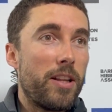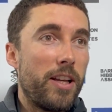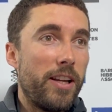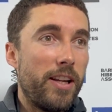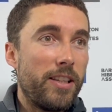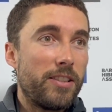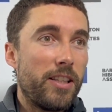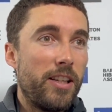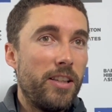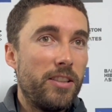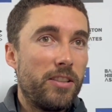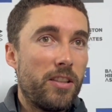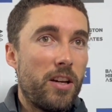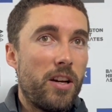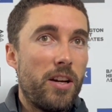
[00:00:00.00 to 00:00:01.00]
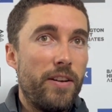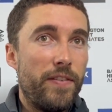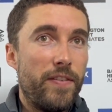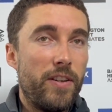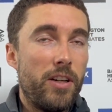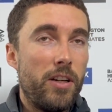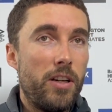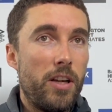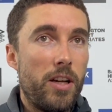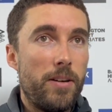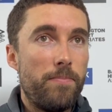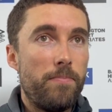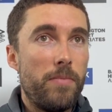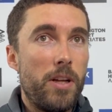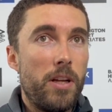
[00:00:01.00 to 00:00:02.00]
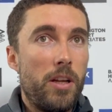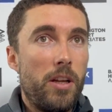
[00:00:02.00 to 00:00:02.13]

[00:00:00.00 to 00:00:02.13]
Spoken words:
that yesterday as staff and